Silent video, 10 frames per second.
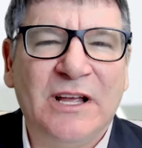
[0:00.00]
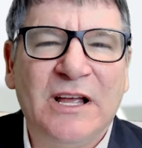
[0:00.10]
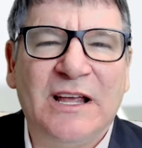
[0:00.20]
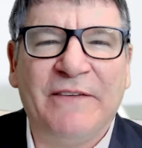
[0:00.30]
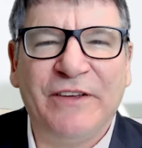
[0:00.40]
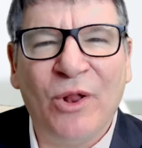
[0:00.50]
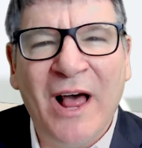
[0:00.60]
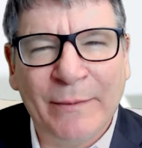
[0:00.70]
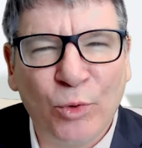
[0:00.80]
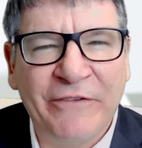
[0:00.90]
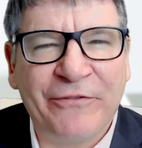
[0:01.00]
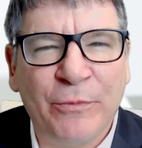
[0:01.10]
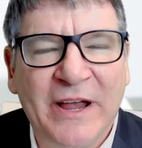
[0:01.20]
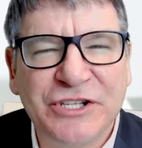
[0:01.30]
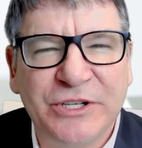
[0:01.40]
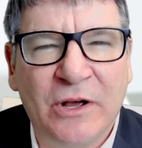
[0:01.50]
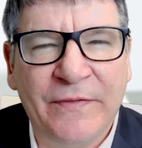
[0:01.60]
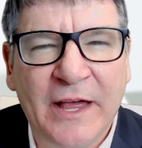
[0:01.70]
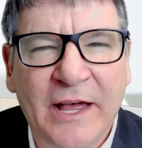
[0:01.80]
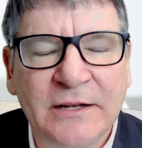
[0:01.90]
If you'd like more information on
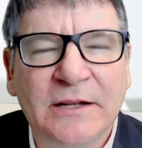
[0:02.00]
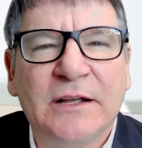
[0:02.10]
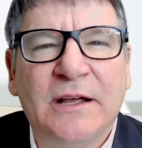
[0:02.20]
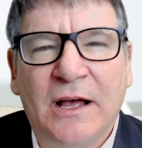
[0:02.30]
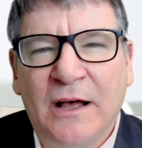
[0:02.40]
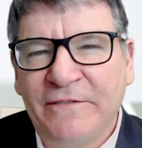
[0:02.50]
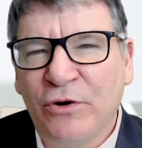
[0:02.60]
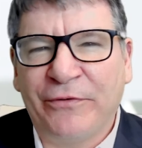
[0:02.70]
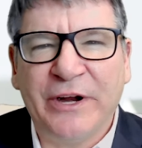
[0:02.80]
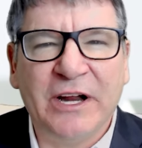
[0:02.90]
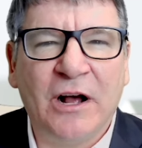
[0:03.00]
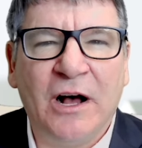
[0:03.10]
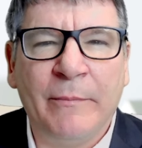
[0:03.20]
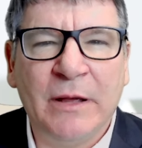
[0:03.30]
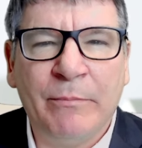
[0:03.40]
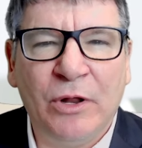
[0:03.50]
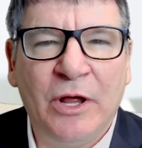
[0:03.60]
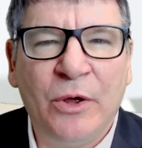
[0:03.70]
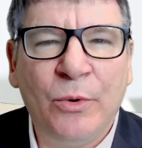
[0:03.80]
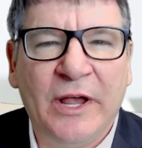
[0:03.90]
that, feel free to comment
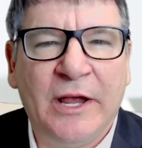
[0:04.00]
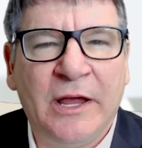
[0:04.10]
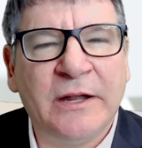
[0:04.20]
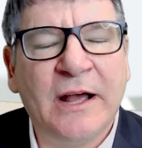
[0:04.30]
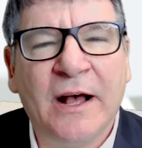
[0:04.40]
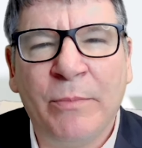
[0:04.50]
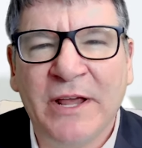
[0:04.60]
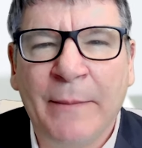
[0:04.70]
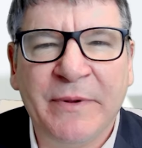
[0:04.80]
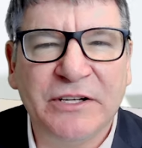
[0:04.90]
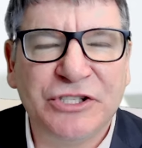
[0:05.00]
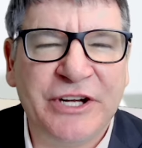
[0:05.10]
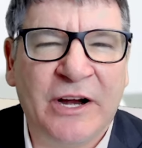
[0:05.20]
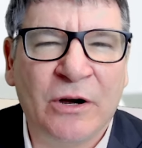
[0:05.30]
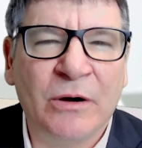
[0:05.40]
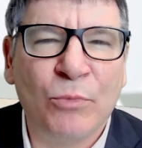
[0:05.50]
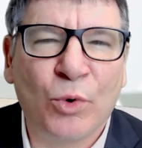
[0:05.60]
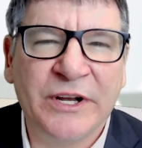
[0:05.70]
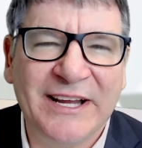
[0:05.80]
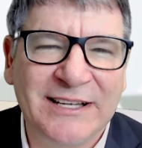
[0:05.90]
below, and I'll be happy to share
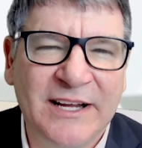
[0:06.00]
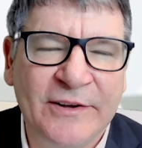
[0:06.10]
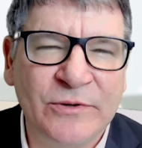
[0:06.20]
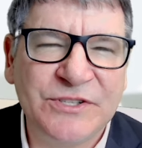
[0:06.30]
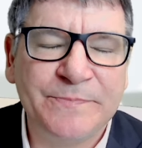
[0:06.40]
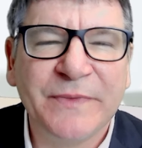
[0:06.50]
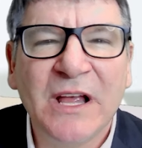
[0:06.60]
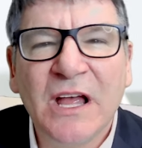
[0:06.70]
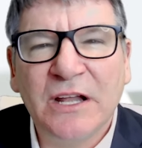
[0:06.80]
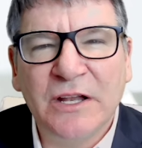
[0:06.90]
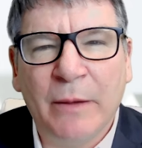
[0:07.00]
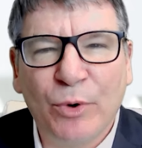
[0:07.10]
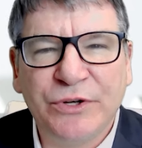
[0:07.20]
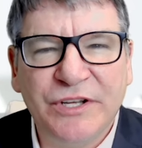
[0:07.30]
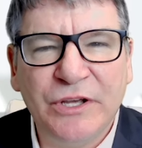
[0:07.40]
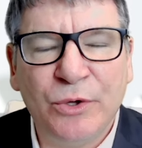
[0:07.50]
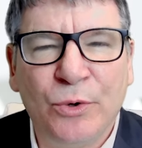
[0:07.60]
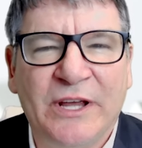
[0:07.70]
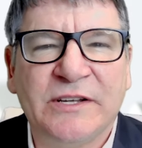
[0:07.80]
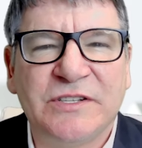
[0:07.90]
more details. Number
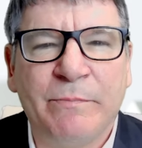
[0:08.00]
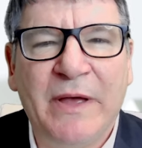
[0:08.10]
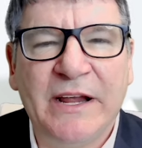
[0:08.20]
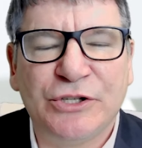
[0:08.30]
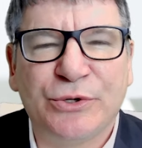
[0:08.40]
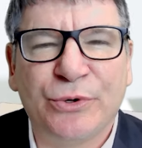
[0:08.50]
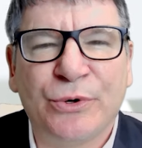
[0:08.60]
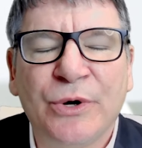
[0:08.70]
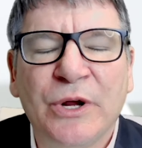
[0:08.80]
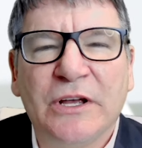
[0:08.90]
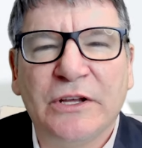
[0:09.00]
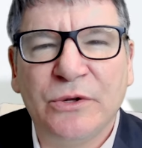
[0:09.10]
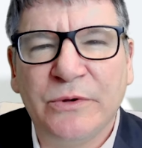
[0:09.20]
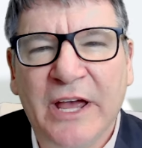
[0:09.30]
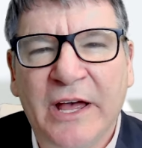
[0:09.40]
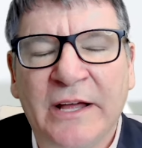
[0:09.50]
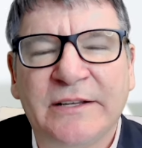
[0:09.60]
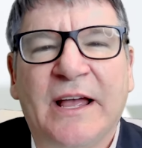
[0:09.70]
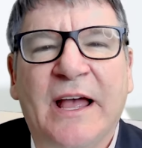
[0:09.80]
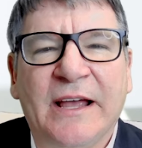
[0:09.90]
2 is to make sure you get
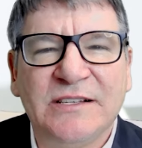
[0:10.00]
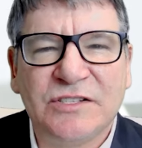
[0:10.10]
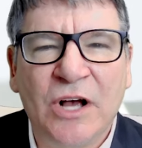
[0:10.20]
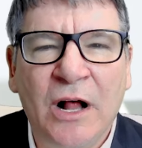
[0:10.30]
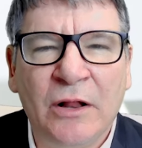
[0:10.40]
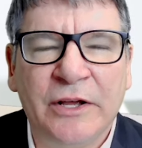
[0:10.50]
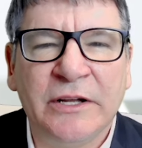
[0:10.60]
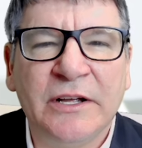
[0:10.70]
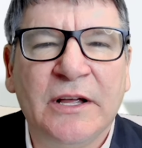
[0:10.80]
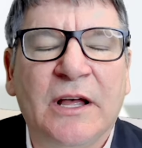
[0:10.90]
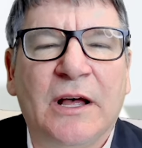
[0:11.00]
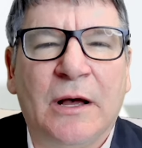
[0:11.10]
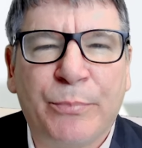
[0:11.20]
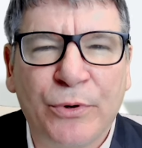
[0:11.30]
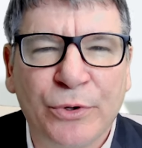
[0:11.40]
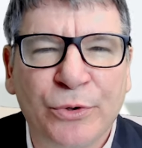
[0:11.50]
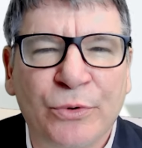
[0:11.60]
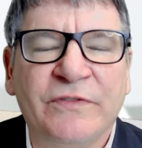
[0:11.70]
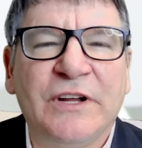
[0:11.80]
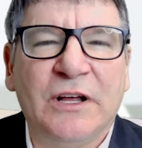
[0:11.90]
a solid,
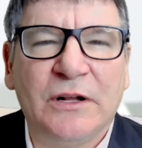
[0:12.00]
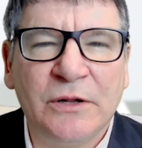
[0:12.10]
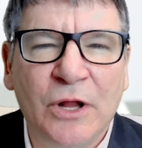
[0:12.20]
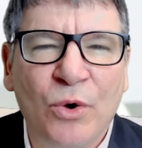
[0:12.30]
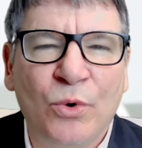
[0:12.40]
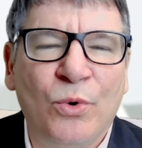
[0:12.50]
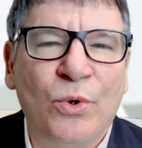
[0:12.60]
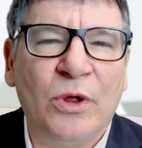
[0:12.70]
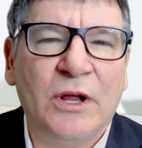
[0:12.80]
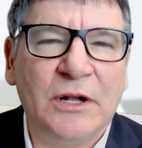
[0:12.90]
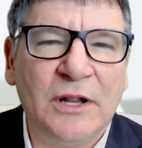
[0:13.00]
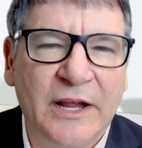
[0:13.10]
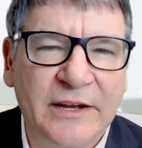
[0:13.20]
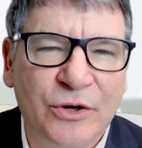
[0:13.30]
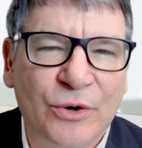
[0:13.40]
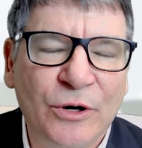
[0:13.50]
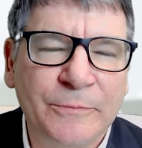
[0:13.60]
approved local lender.